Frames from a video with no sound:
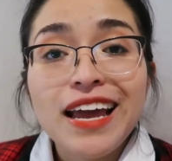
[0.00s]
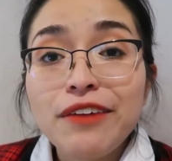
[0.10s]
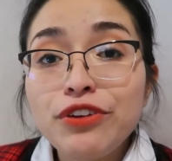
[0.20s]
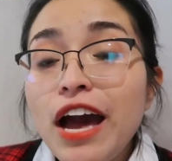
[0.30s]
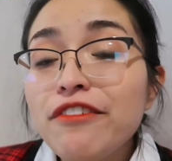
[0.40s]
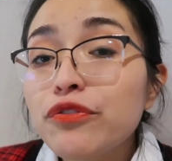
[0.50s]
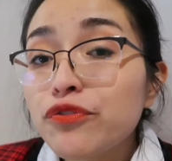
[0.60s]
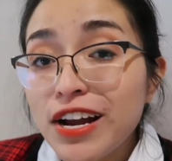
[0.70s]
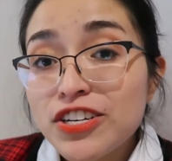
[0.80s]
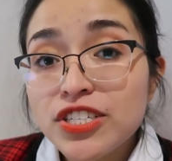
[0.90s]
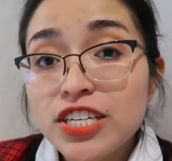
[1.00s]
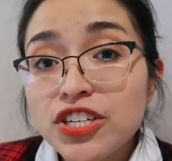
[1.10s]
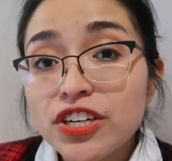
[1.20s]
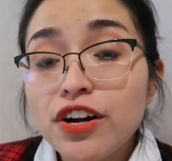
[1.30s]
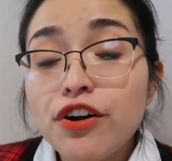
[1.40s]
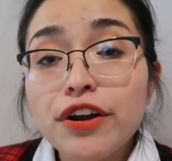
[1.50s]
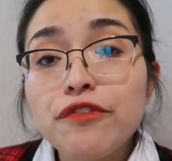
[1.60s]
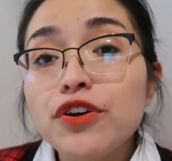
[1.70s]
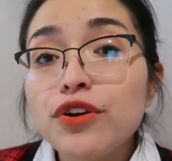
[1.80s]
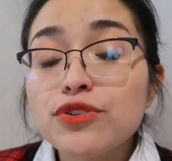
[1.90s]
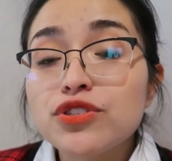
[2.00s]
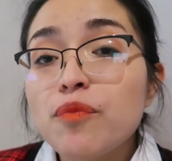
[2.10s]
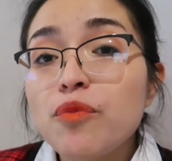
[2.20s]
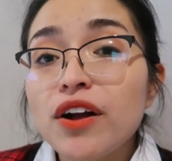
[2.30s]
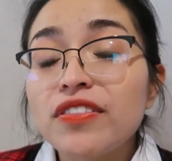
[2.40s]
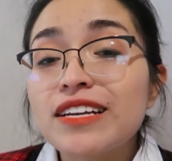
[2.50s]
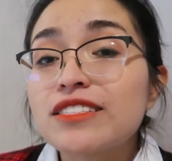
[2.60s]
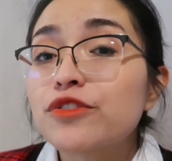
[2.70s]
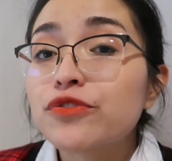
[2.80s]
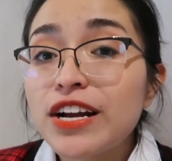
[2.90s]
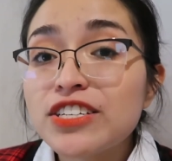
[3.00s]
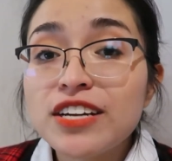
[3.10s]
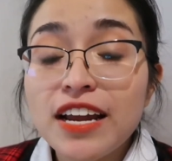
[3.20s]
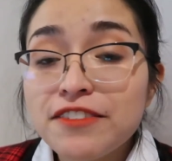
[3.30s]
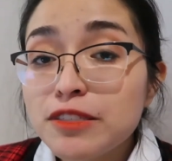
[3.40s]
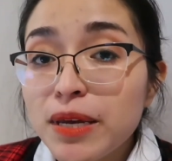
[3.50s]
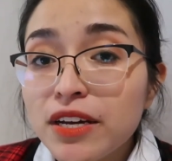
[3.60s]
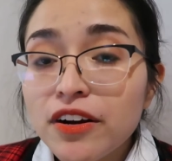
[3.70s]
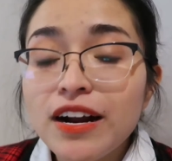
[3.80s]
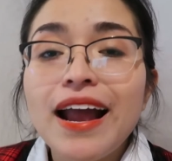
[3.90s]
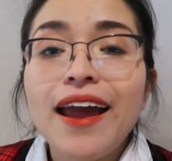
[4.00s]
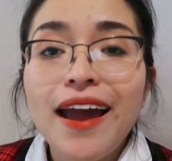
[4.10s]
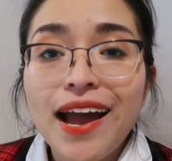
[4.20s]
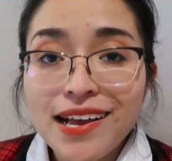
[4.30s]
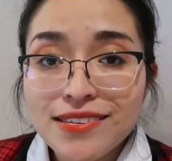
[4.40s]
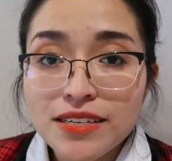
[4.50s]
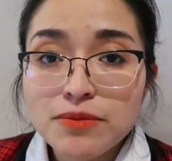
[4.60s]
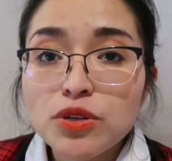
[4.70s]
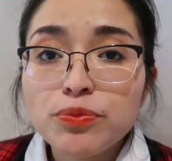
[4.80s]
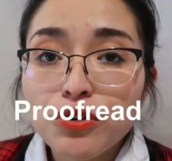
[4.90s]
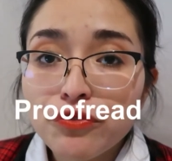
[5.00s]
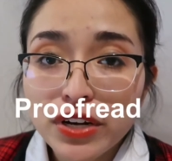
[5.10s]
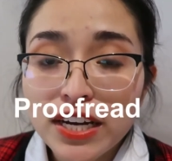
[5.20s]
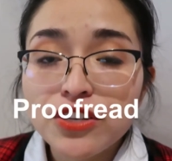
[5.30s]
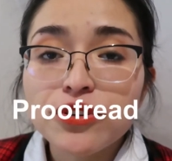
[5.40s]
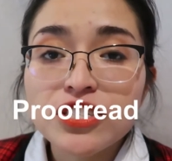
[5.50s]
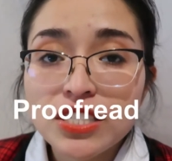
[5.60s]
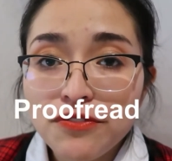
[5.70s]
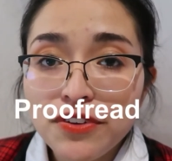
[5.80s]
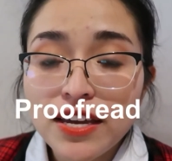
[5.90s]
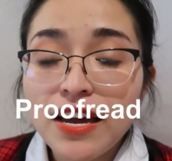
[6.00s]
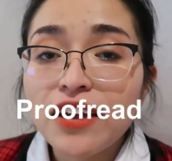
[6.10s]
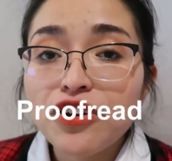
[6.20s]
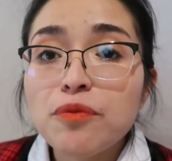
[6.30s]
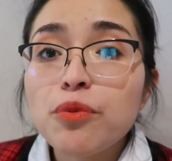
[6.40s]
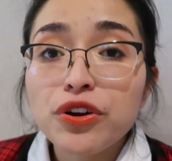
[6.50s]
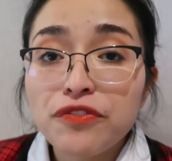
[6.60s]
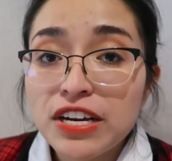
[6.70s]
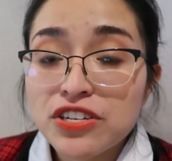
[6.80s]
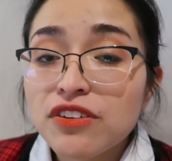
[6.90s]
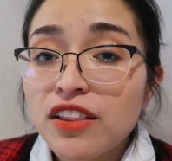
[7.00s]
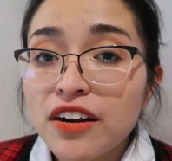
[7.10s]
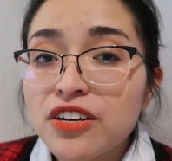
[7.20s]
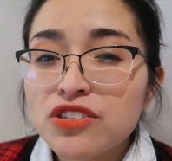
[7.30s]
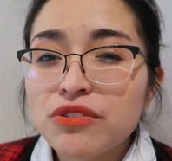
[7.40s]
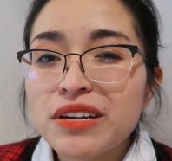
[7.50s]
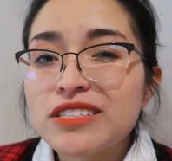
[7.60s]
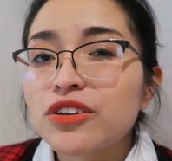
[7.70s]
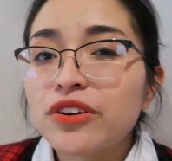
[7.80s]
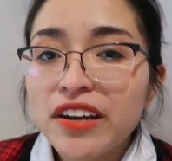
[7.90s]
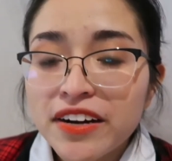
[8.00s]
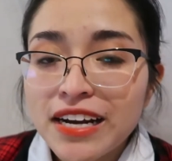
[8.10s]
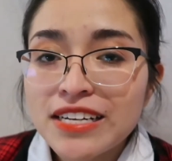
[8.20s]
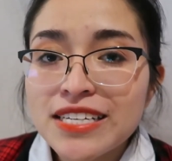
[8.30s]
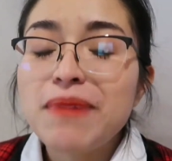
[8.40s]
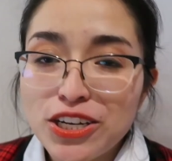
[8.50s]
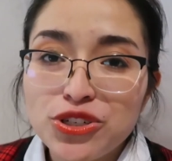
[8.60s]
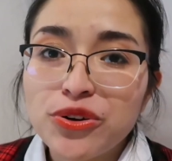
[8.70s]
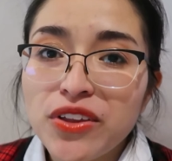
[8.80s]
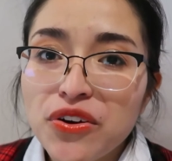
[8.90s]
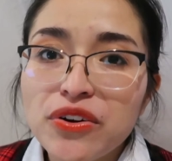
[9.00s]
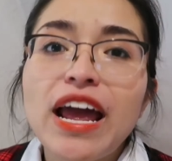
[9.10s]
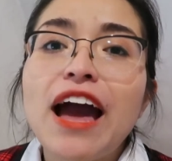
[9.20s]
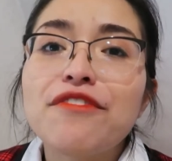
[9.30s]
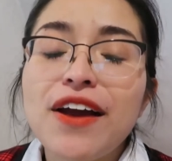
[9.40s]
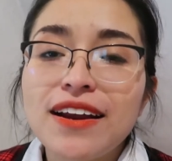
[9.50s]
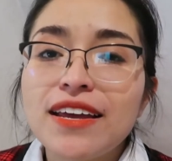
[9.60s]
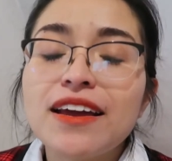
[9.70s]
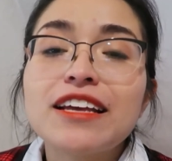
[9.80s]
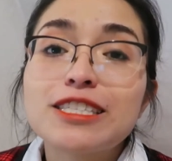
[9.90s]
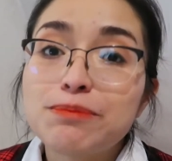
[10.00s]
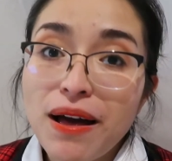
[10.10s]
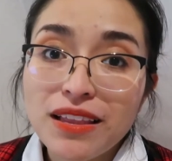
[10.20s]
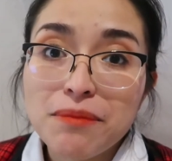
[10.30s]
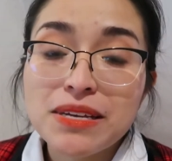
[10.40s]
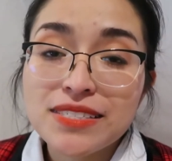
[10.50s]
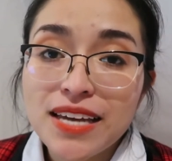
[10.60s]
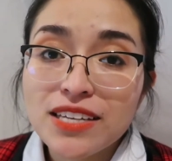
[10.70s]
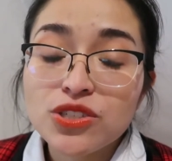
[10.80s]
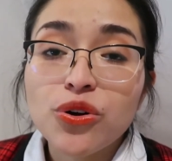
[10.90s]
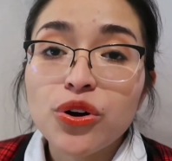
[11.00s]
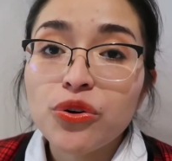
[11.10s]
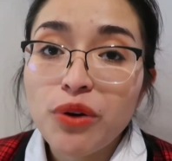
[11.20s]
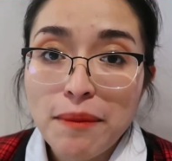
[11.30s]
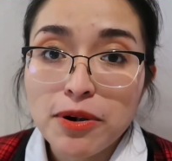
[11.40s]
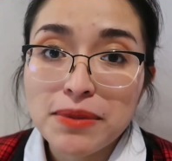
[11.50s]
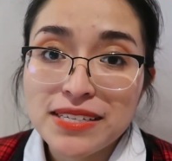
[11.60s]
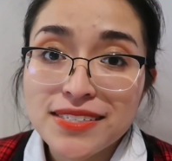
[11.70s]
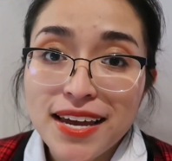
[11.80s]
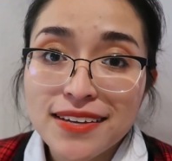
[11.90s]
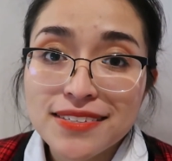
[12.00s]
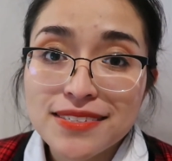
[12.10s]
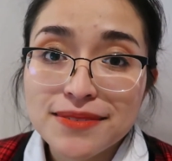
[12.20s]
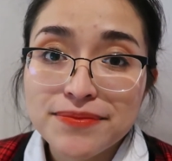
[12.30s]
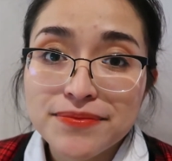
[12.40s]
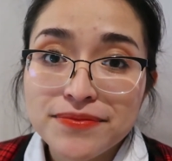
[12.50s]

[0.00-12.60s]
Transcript: If you have a French teacher or if you know someone that is a French native speaker, ask them to proofread your CV and your motivational letter so that it's coherent. Make sure that you don't have any spelling mistakes or grammar mistakes.